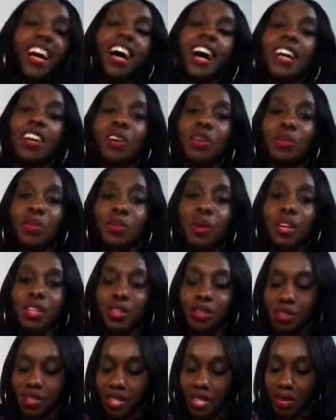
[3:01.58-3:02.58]
I don't want
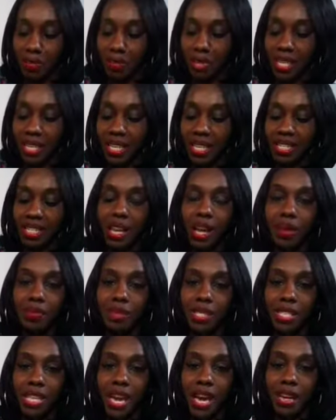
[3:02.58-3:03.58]
you to think because I'm
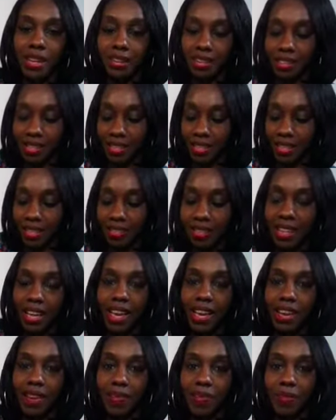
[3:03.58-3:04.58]
just adding it on there
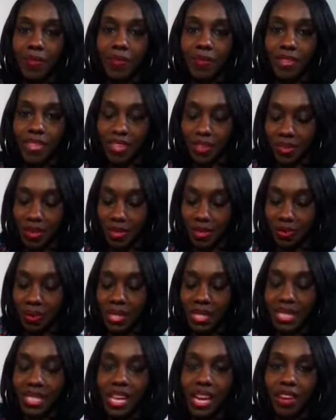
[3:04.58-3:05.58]
that, you know, it'll be
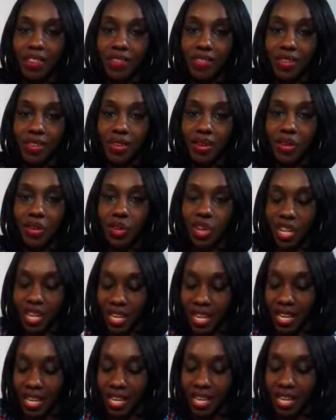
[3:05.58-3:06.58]
the same for you.
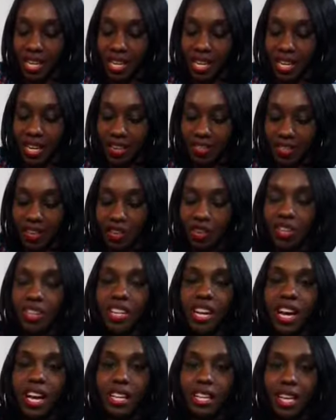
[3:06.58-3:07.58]
If you're
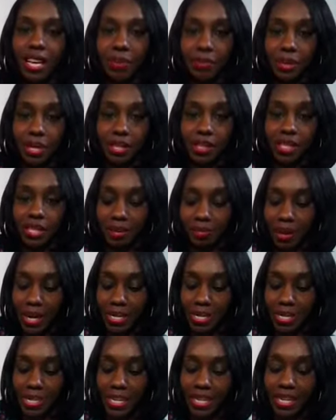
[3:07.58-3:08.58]
not like big on
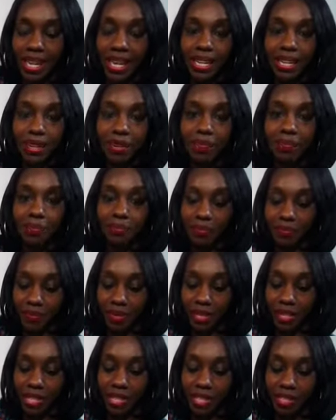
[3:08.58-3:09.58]
spice like I am,
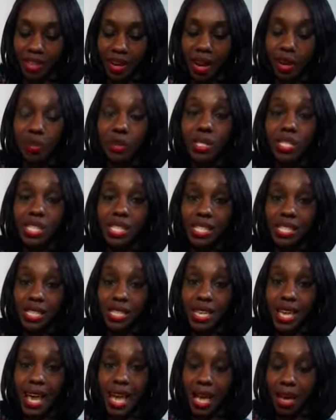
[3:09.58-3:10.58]
start with just a
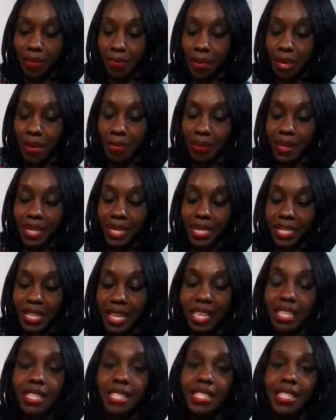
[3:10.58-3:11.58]
dab, maybe
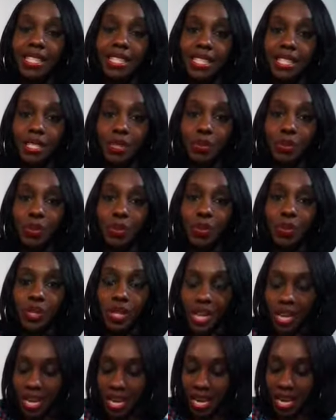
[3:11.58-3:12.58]
less than a teaspoon.
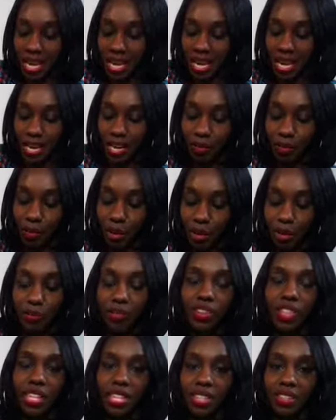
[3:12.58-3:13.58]
And when you
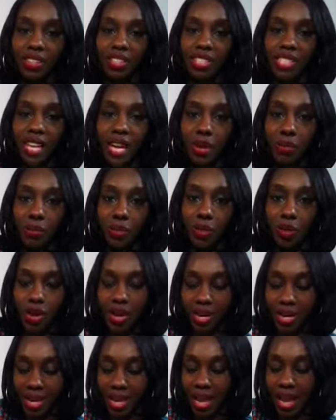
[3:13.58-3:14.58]
feel like you could take
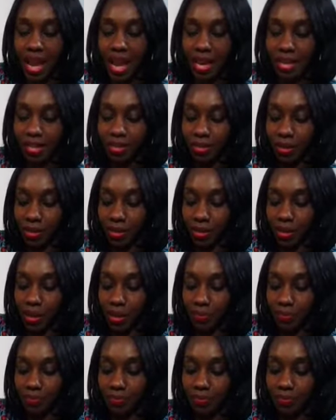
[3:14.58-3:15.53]
more, add a little more.